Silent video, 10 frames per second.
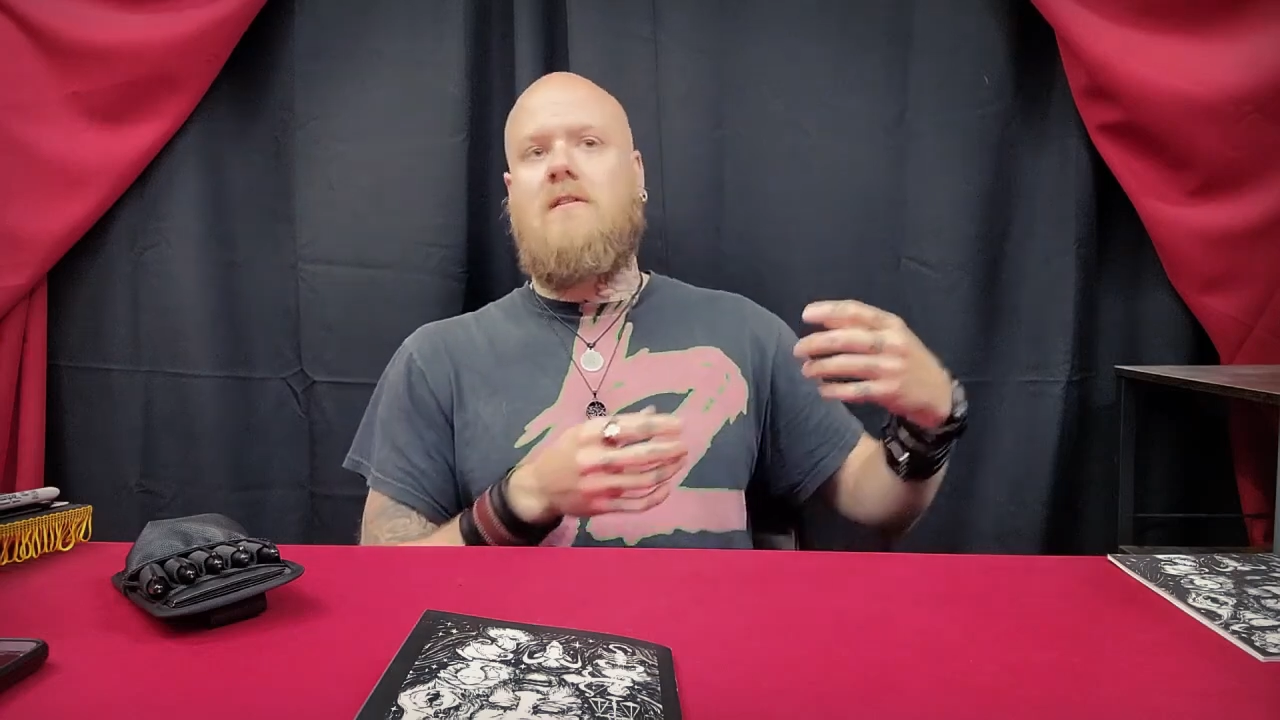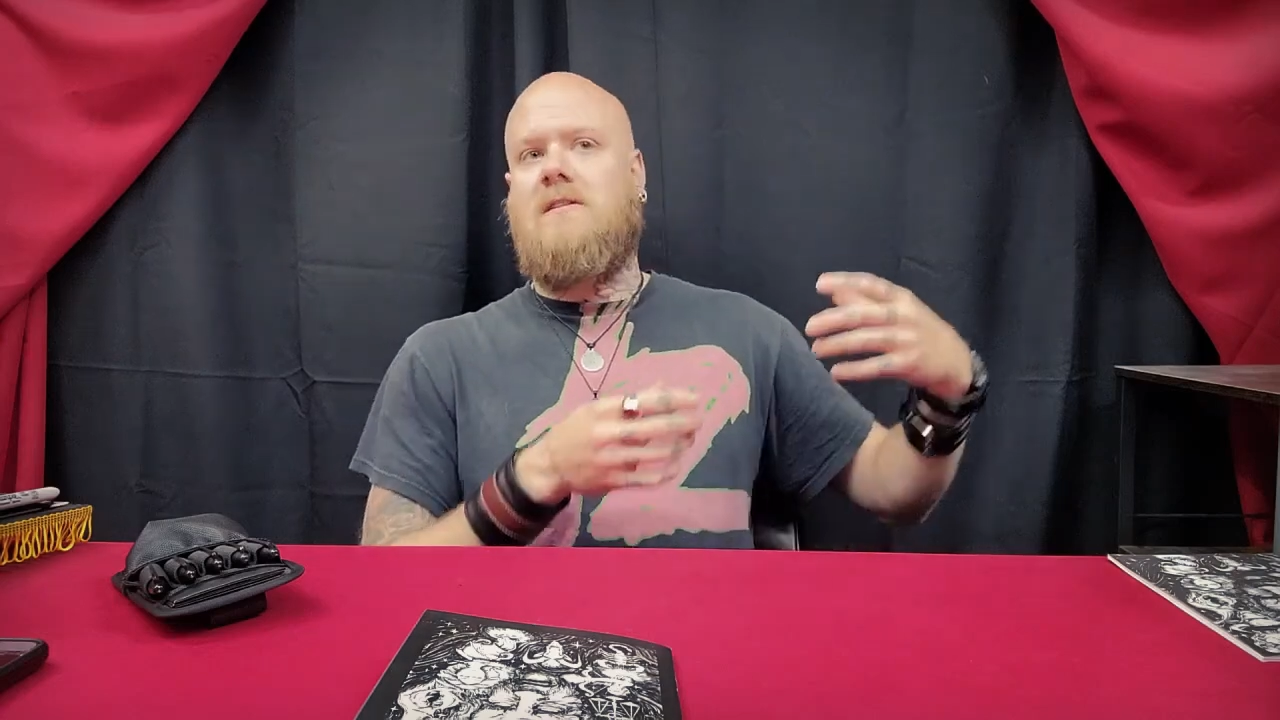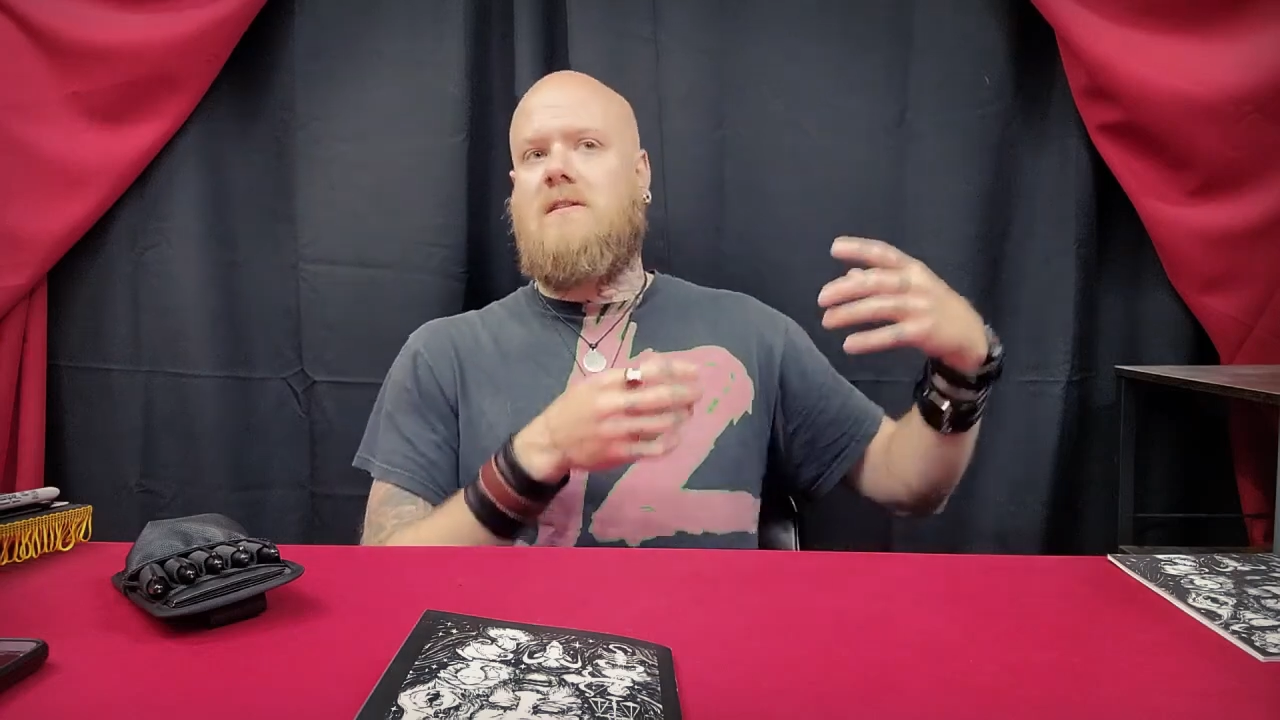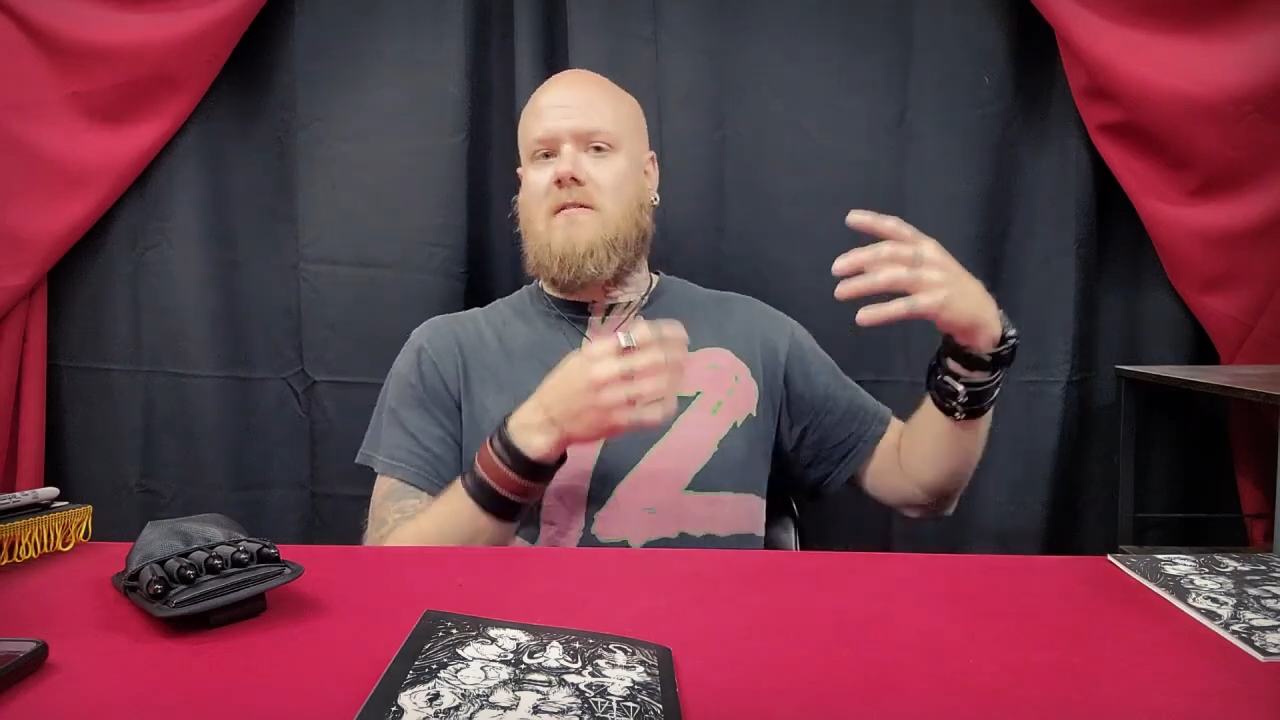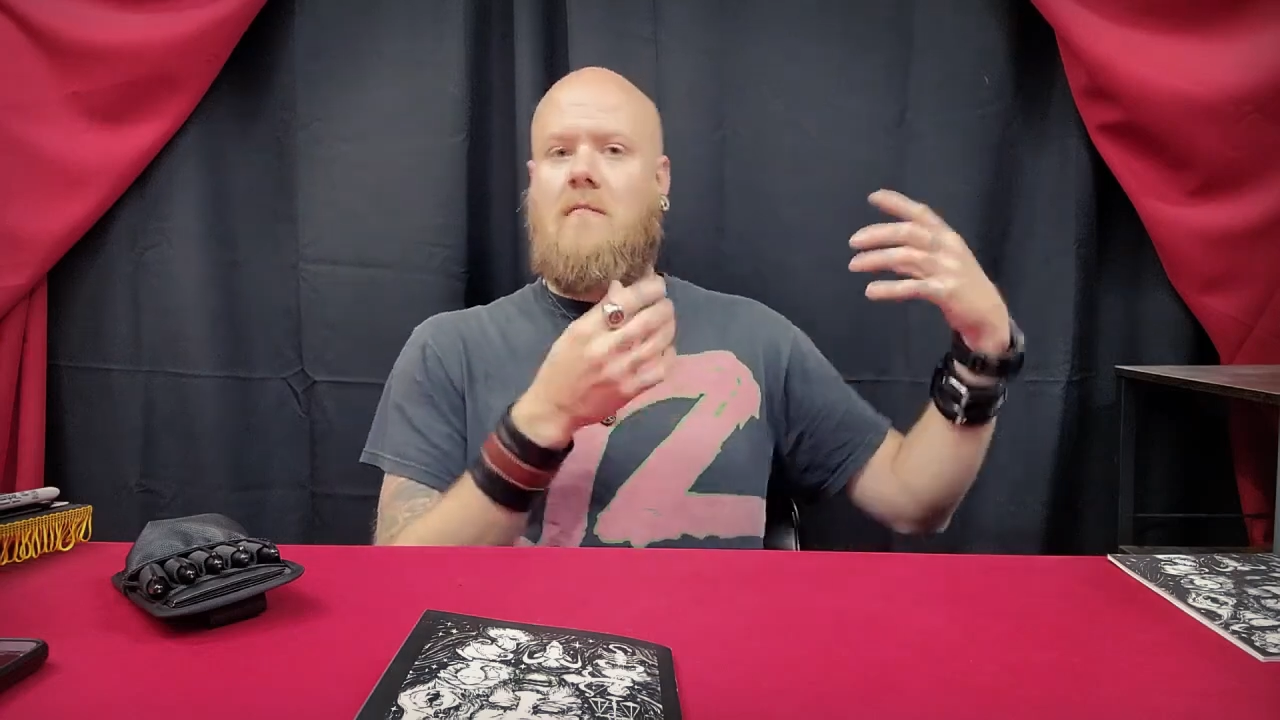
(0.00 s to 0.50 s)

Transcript: this is a